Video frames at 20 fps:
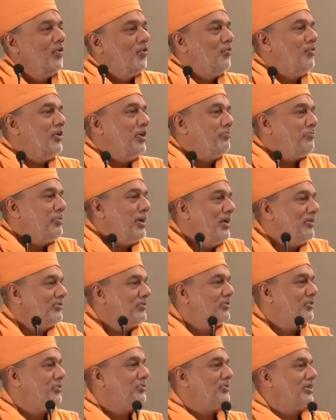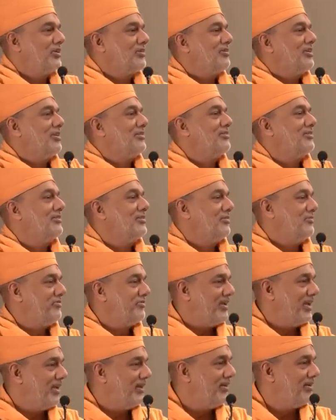We pass through successes and
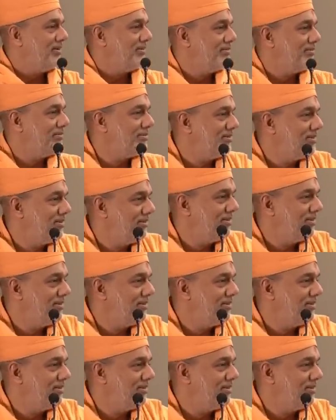failures.